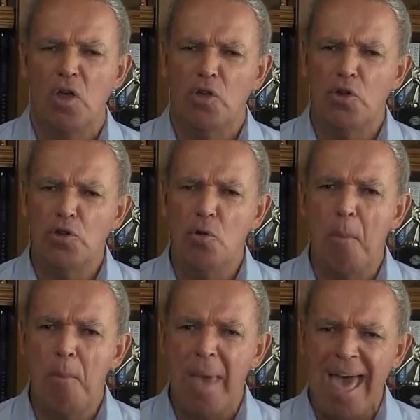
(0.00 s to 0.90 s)
Could you
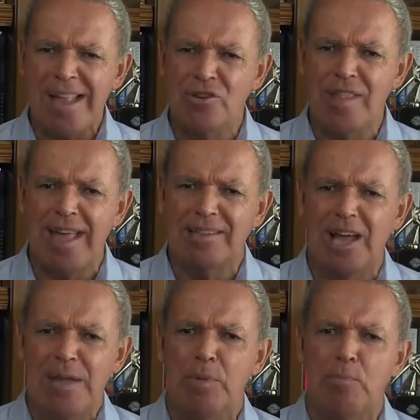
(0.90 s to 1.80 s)
imagine that
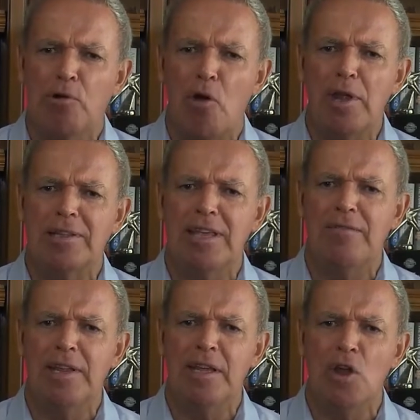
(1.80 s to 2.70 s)
type of
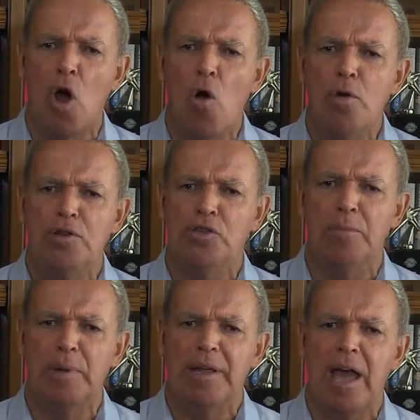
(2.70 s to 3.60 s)
productivity and
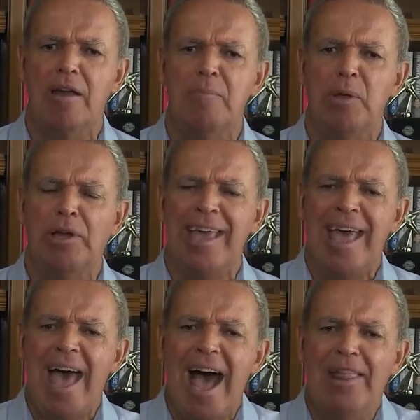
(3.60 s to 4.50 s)
ownership and accountability,
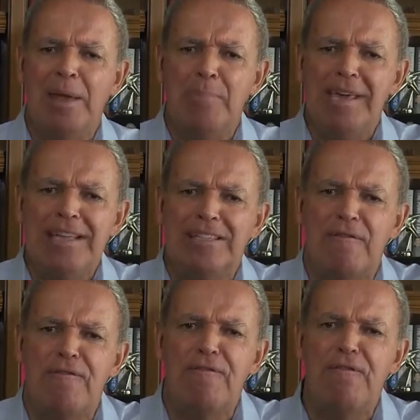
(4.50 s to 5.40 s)
how that begins to
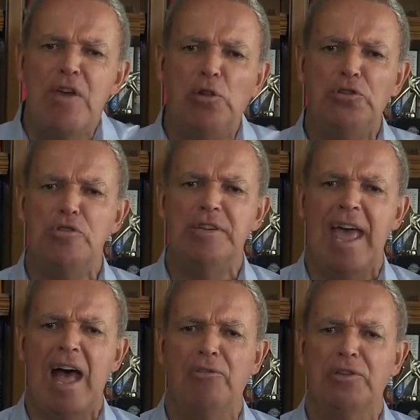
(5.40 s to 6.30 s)
filter
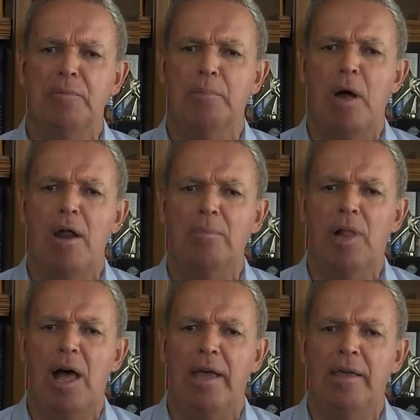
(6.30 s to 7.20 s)
down to the bottom
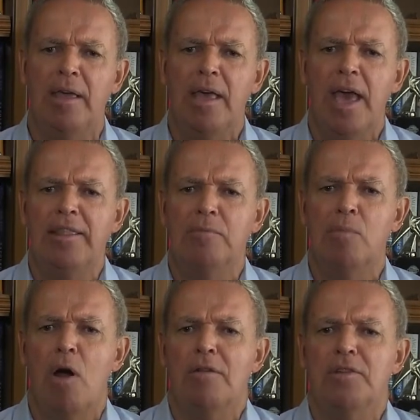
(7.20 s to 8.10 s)
line and the
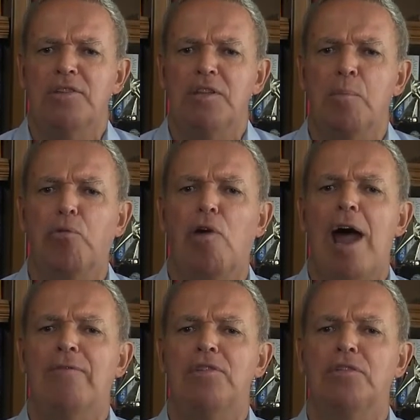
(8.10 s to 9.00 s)
margins and the
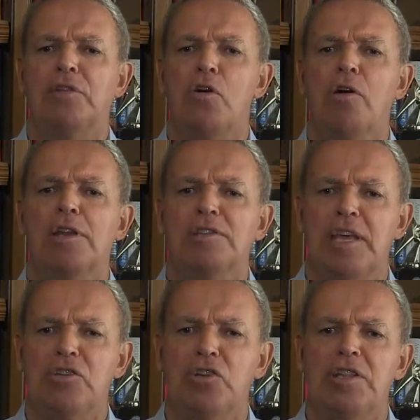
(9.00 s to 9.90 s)
profits of the
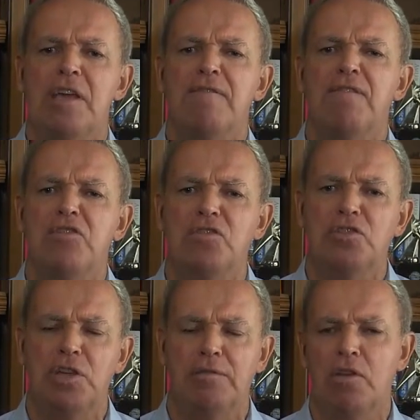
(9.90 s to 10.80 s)
organization and the
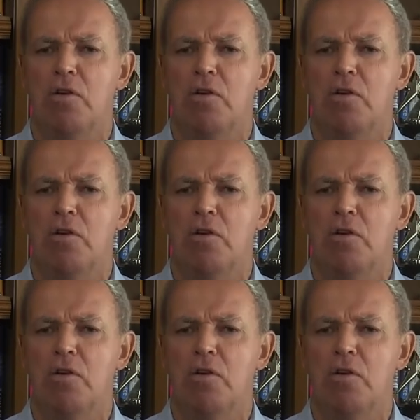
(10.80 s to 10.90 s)
efficiency of the